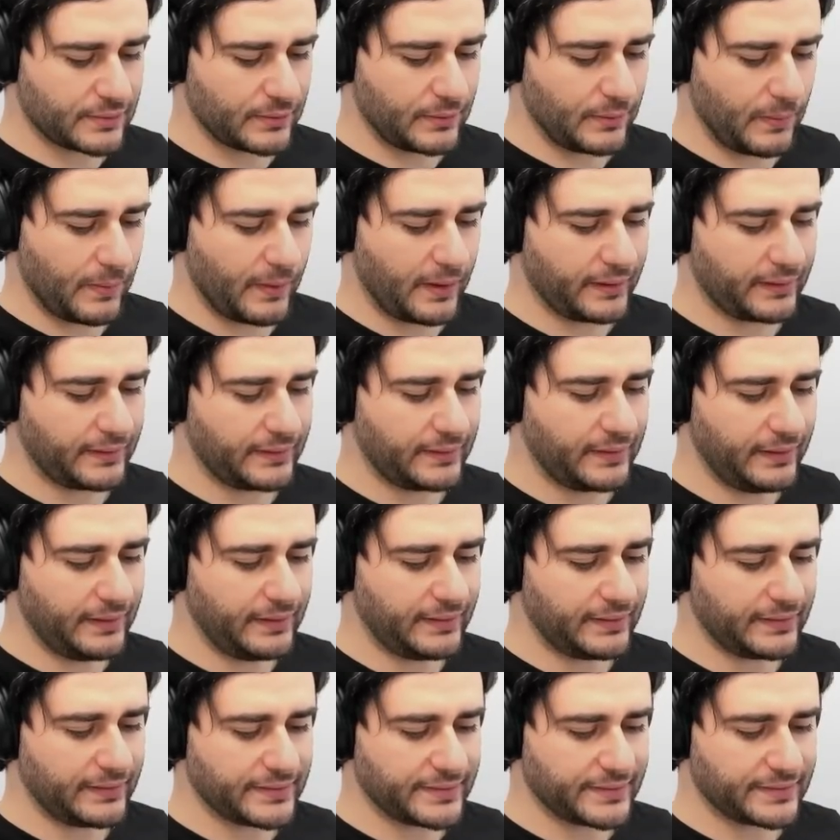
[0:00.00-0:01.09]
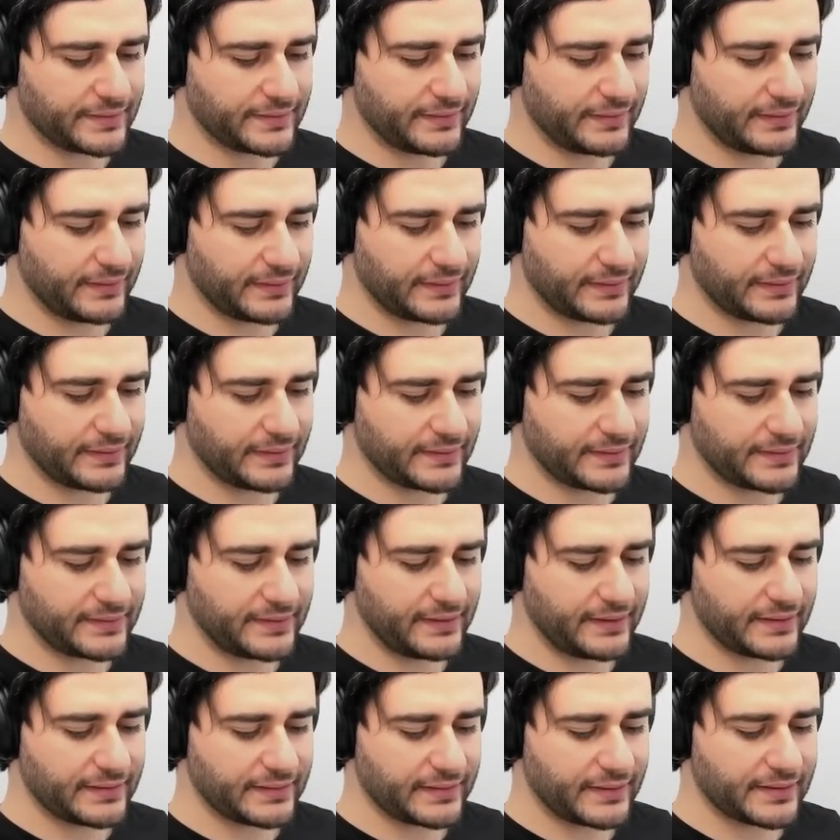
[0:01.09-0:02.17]
to IDs, the
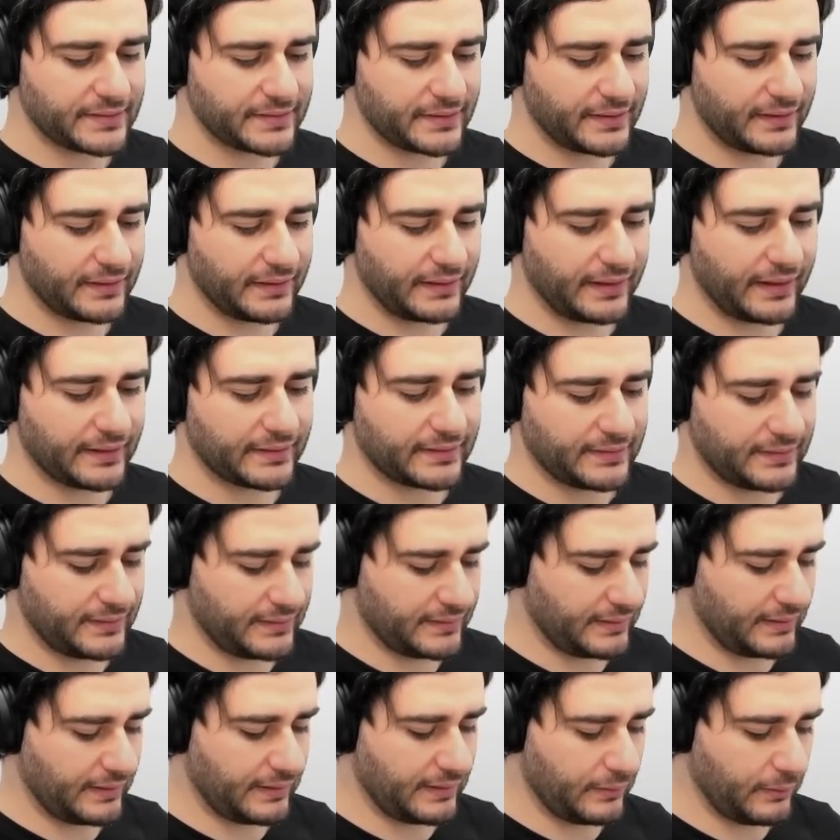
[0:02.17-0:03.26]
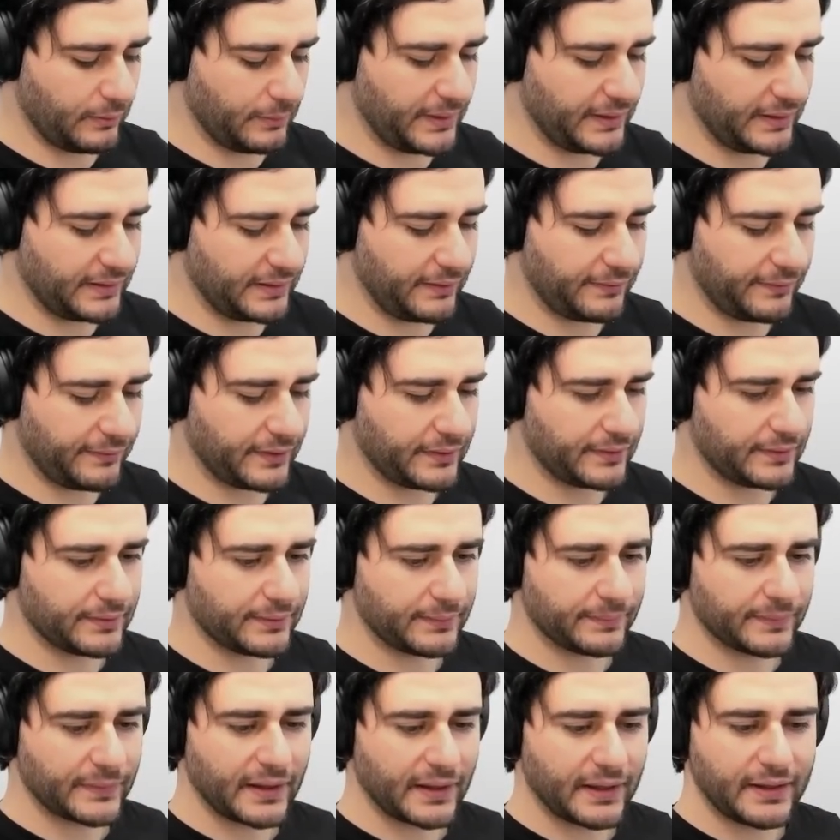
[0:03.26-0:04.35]
CSS syntax is a little bit different.
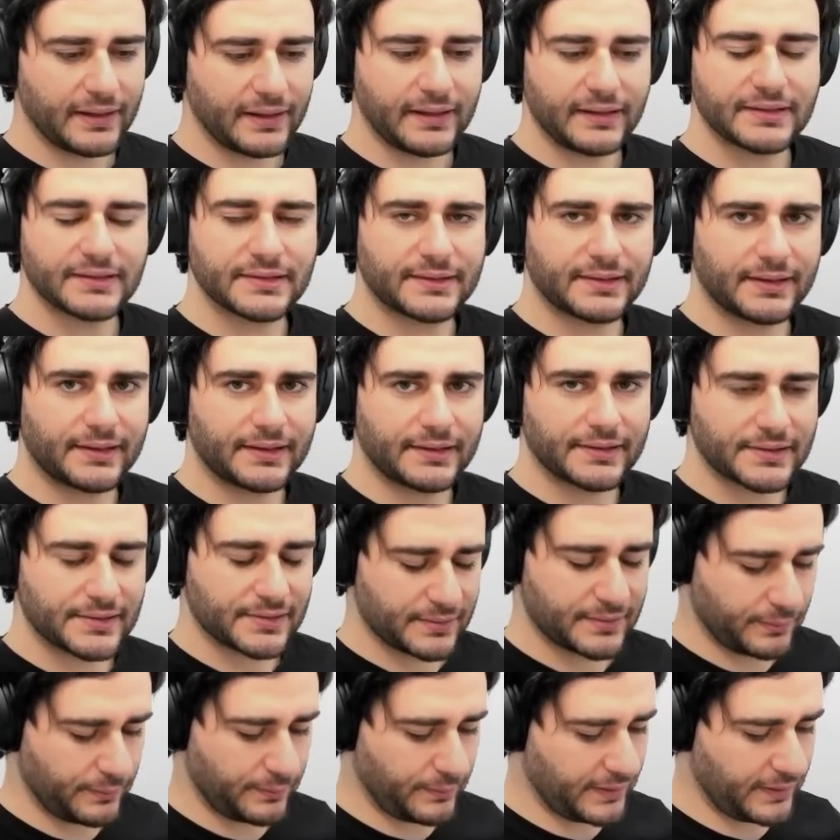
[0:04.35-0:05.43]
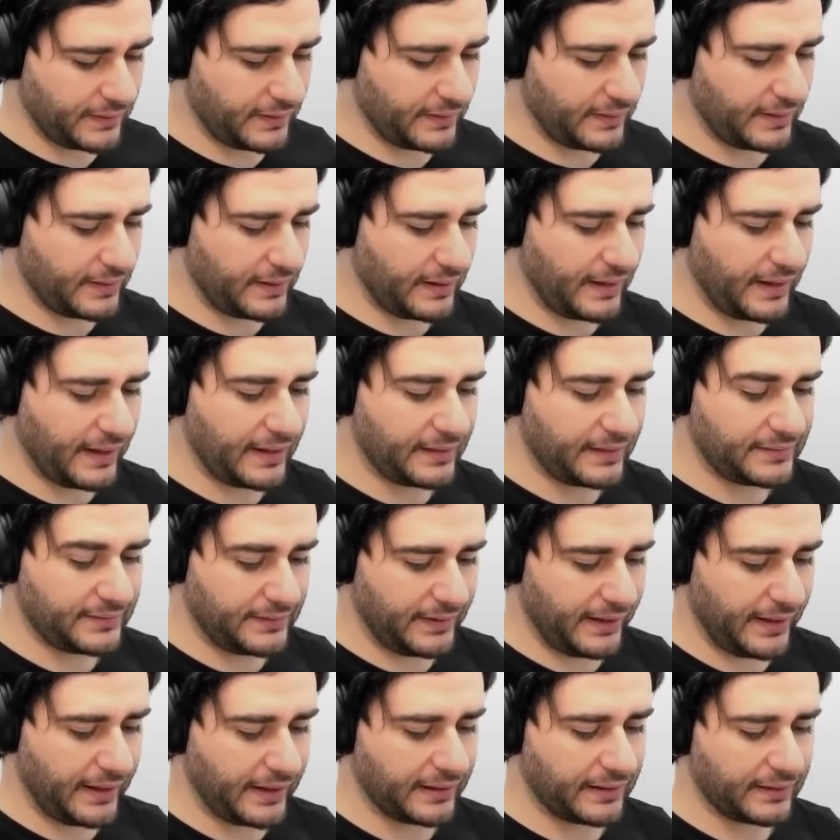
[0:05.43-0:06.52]
It starts with a
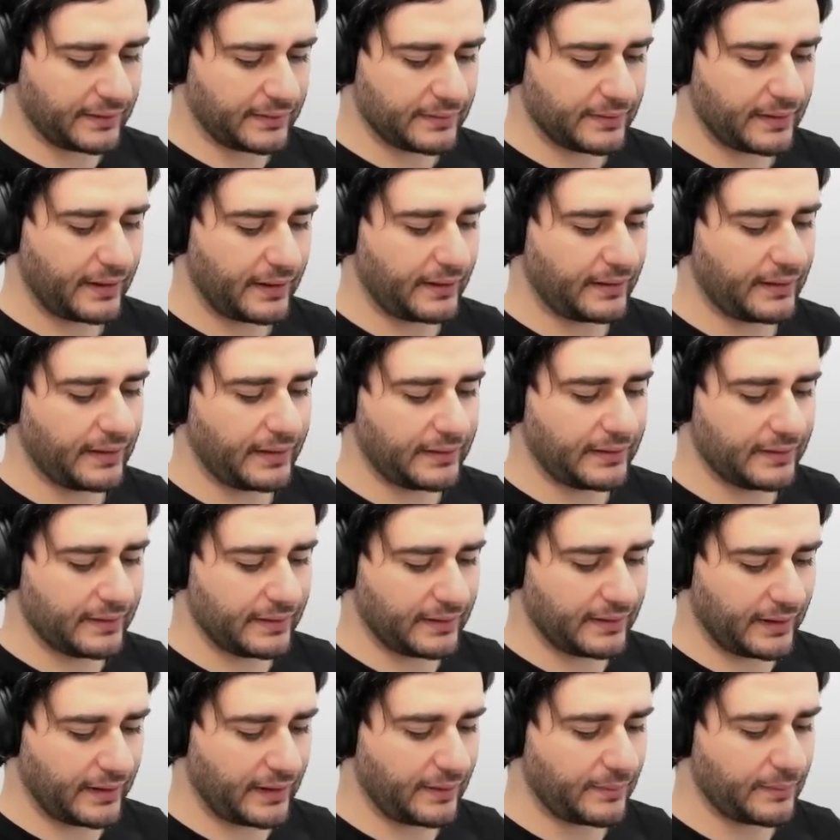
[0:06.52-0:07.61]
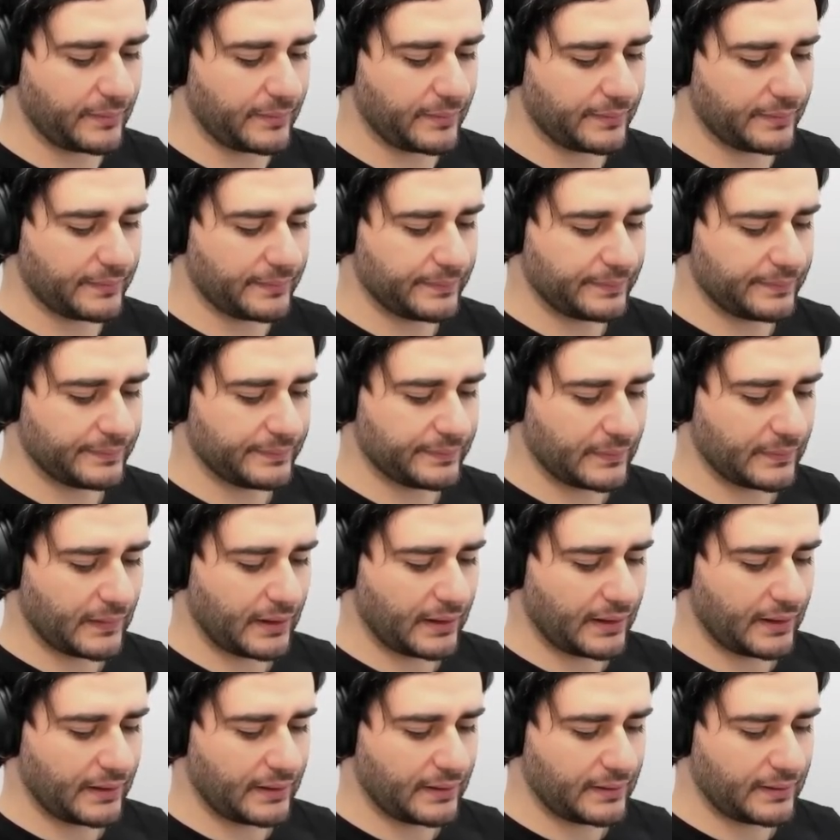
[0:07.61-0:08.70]
hashtag and then the name,
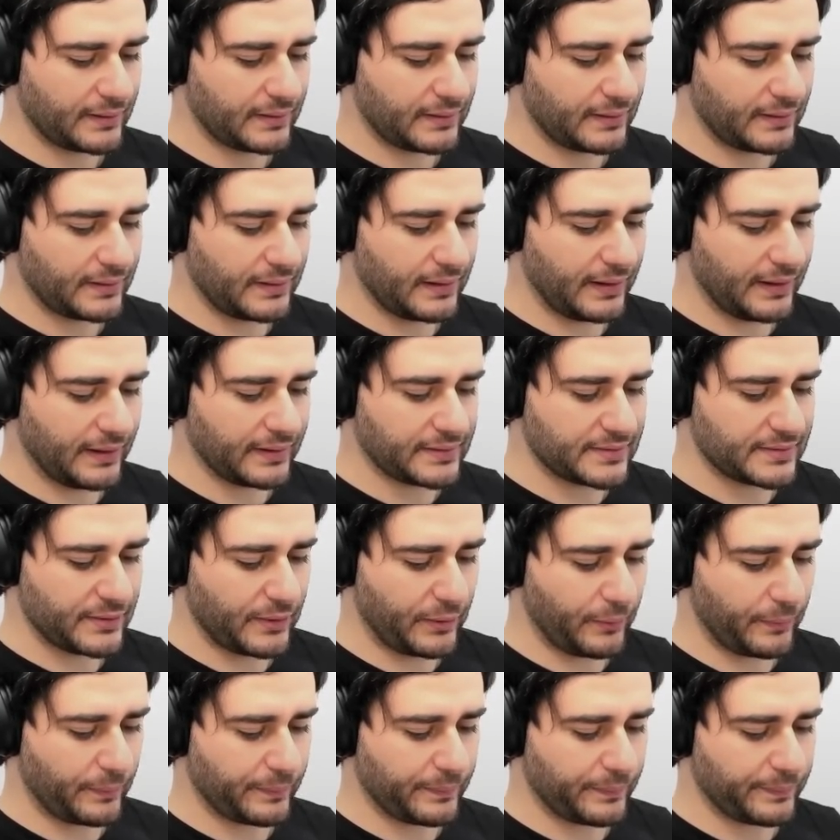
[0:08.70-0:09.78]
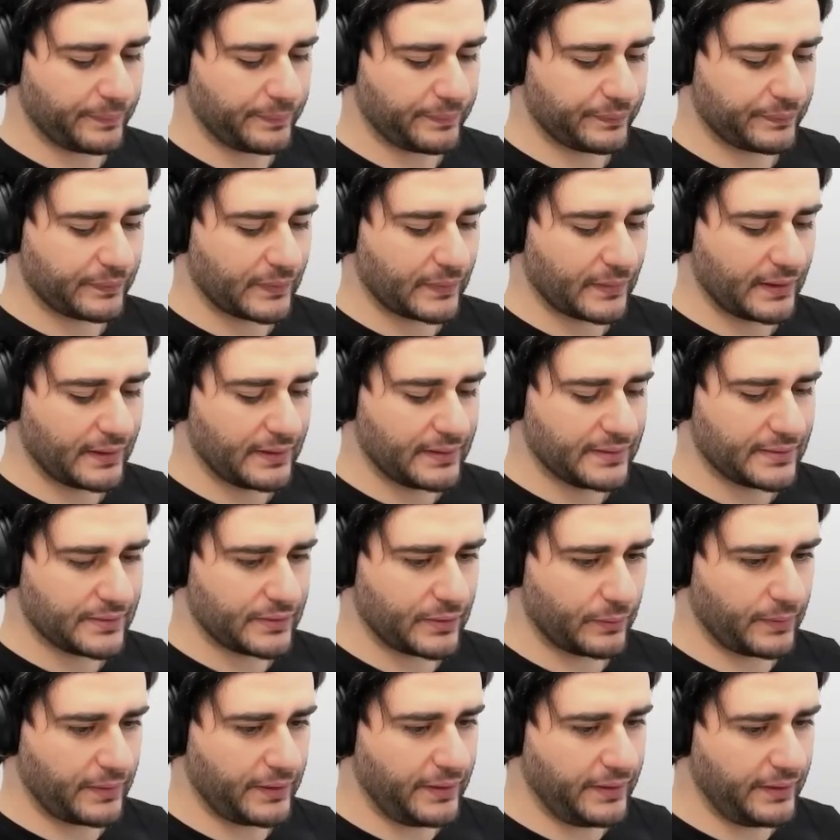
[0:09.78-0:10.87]
like so. So
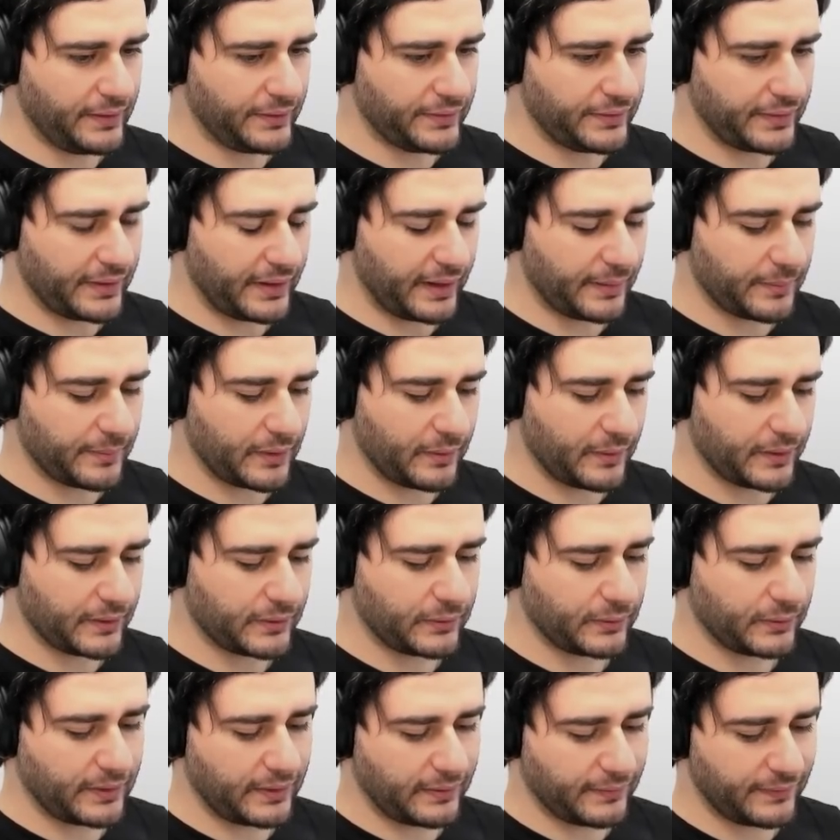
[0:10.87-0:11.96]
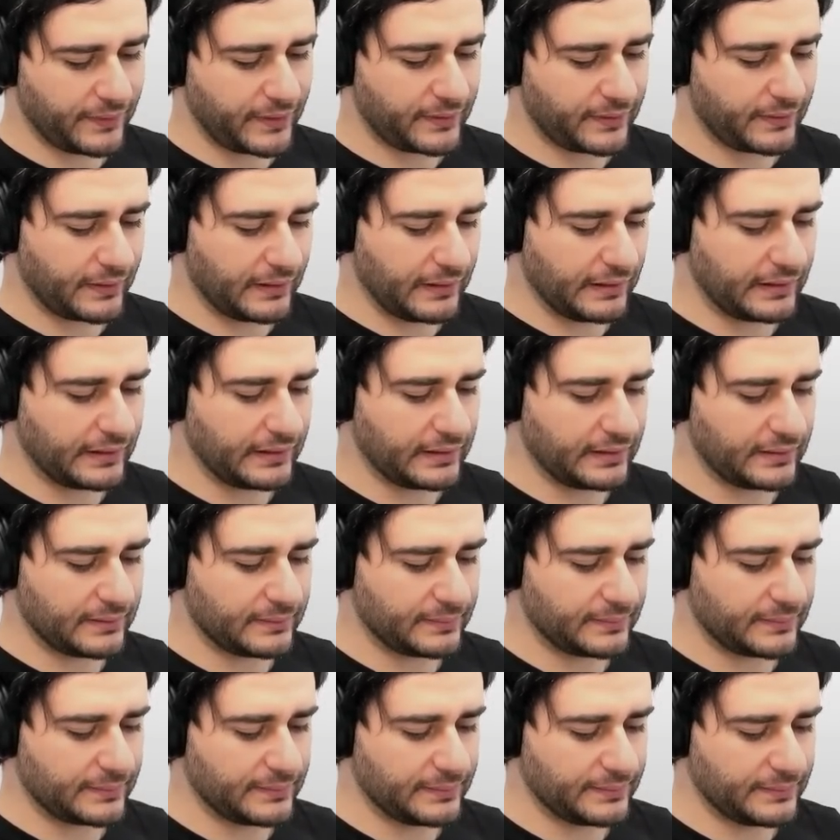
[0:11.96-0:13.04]
near, I'm going to give it a darker
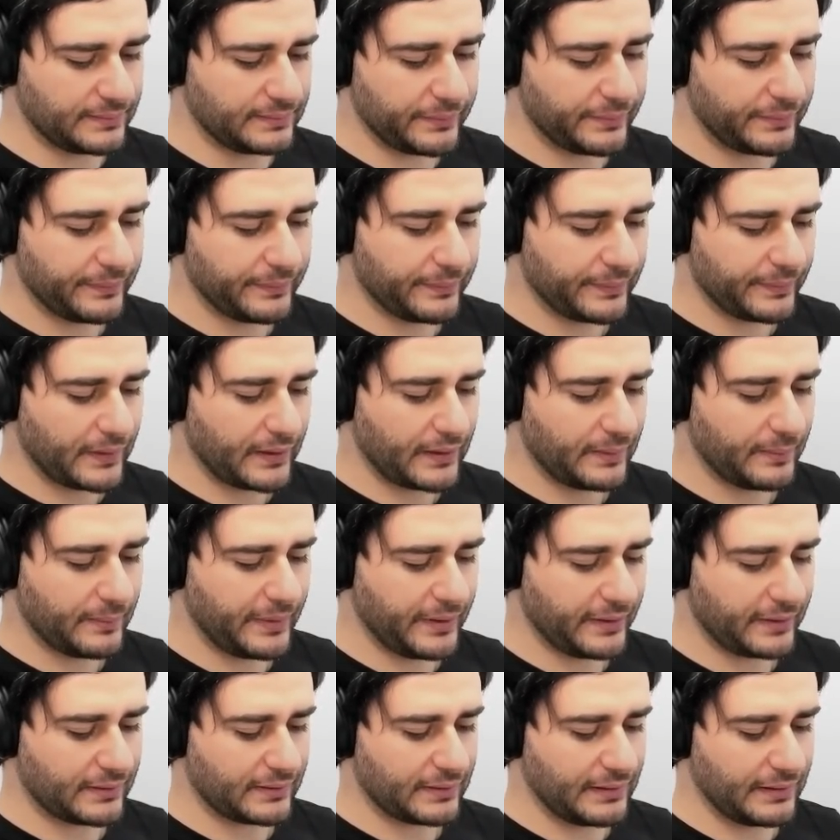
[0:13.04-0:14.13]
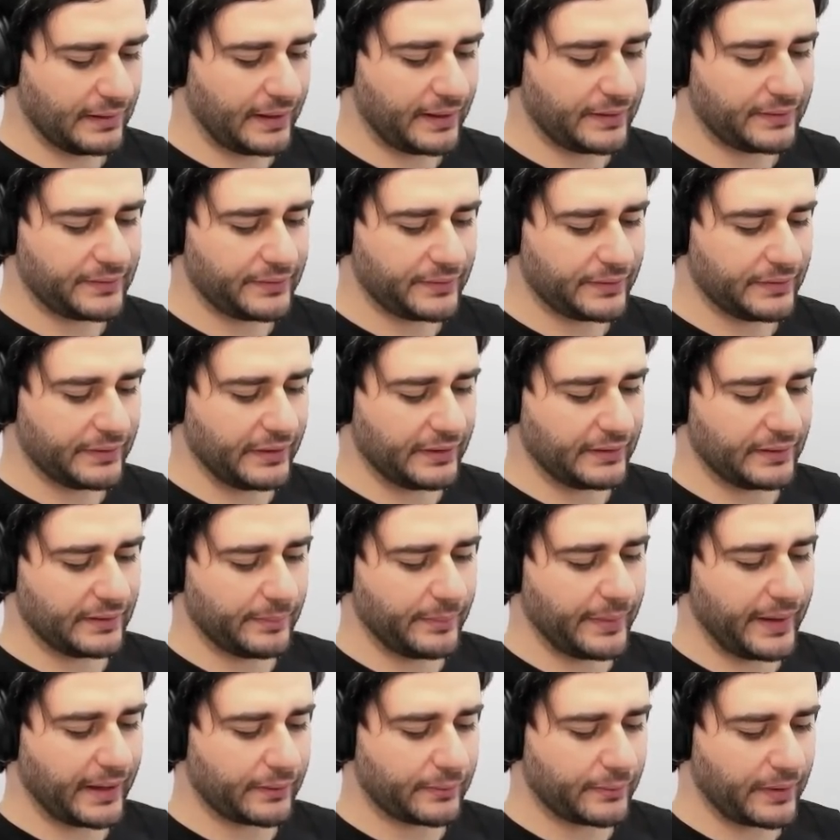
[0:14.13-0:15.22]
color, but lighter than the
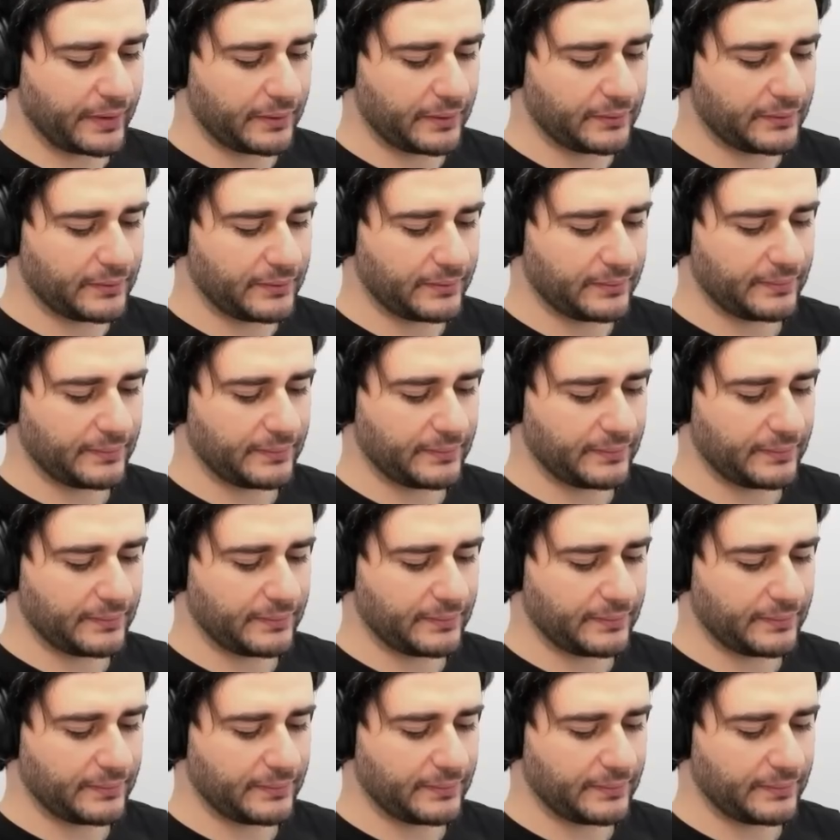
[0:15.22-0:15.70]
background,